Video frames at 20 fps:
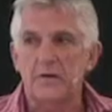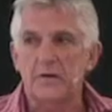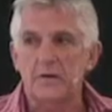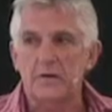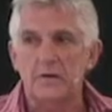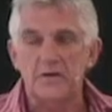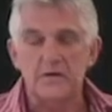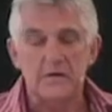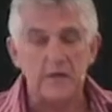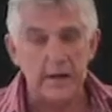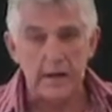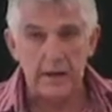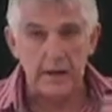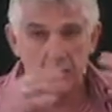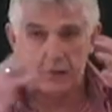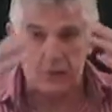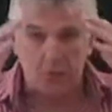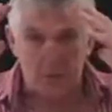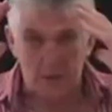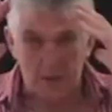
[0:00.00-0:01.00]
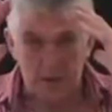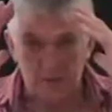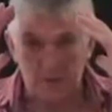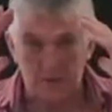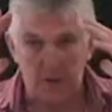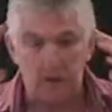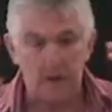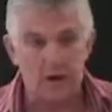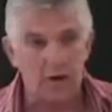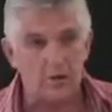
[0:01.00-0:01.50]
You can see it. It's
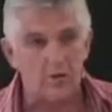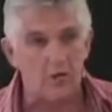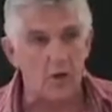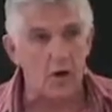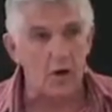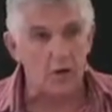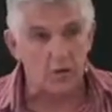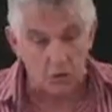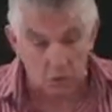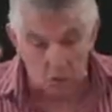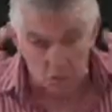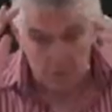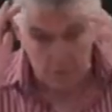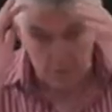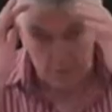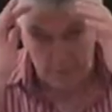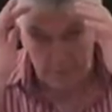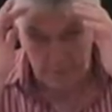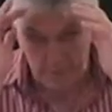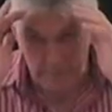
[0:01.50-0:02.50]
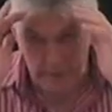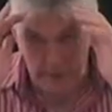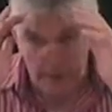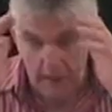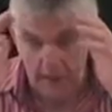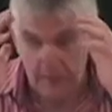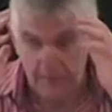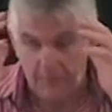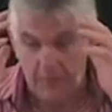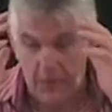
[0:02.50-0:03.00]
almost like you try to talk to them, but
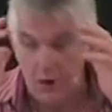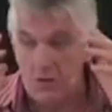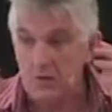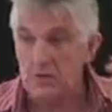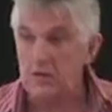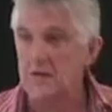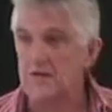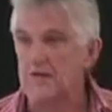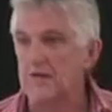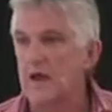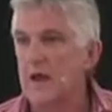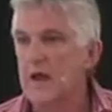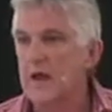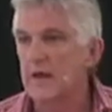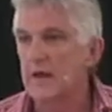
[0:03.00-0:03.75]
man, they're focused.